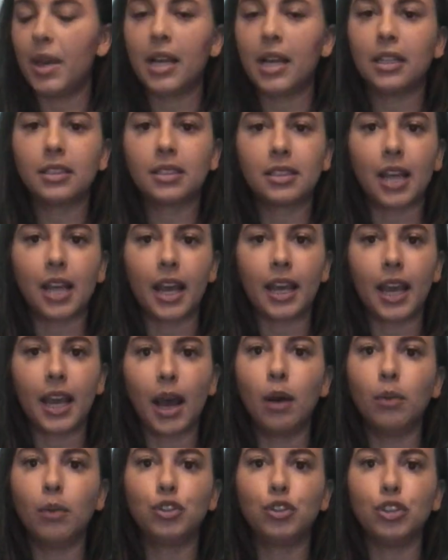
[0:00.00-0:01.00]
it's like
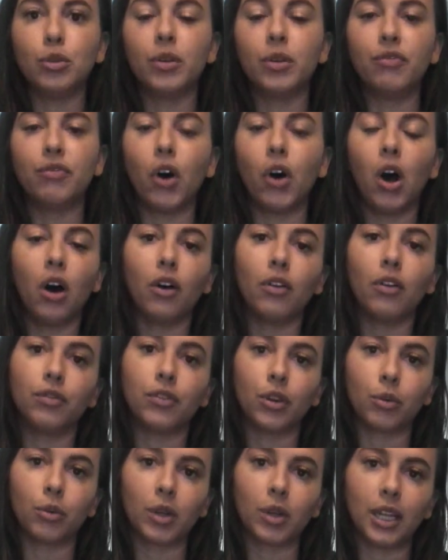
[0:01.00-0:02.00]
helps you evolve
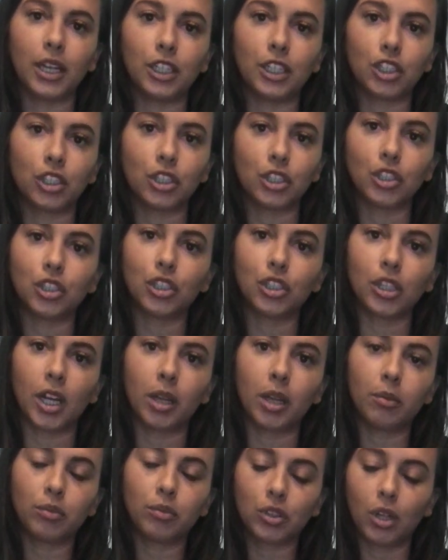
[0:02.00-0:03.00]
the
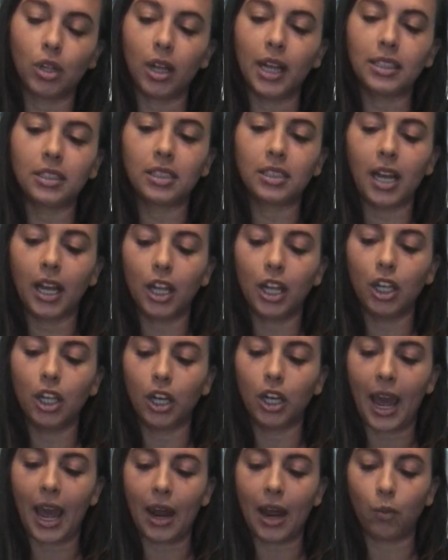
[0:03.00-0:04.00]
relationship. So let's take a
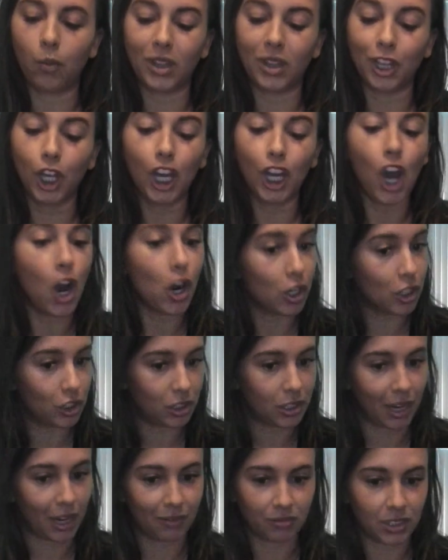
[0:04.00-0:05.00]
look at what the
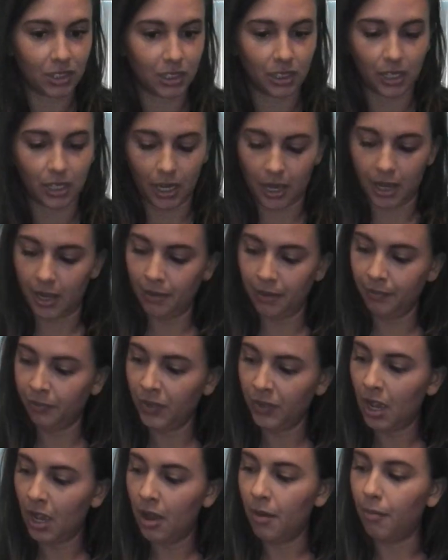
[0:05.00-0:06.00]
cards have to say.
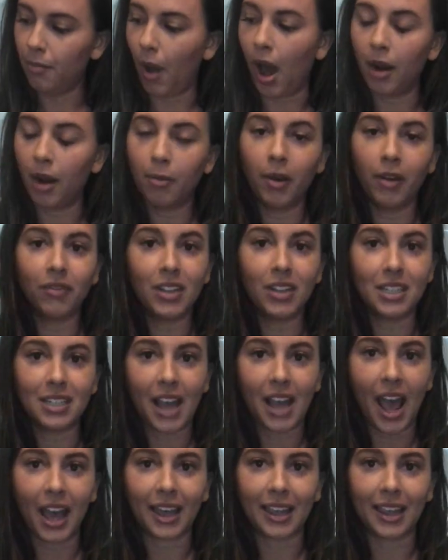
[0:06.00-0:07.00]
Bottom of the
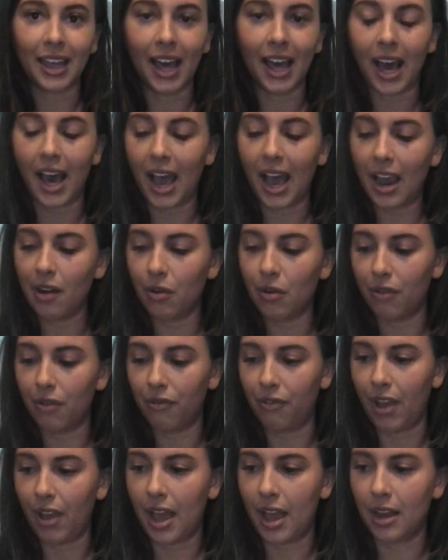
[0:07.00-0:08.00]
deck, the
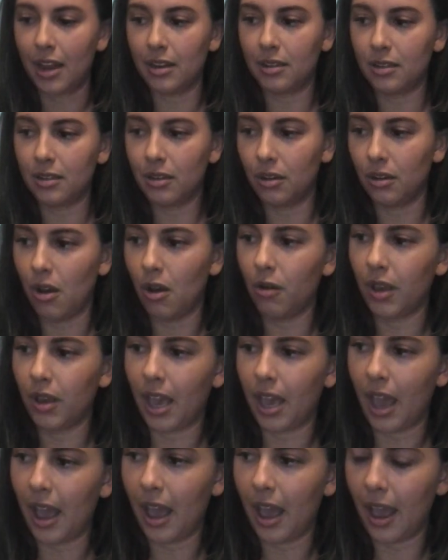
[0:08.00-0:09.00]
Hierophant.
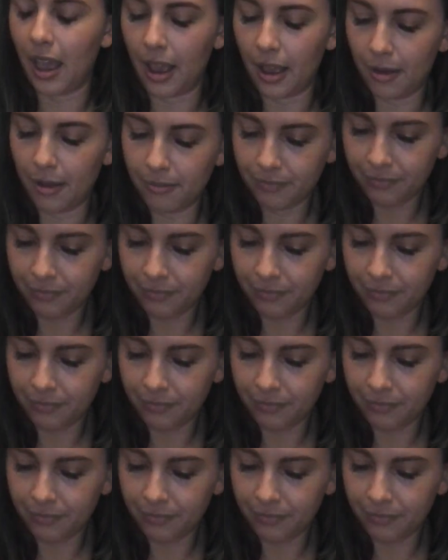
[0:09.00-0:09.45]
Okay.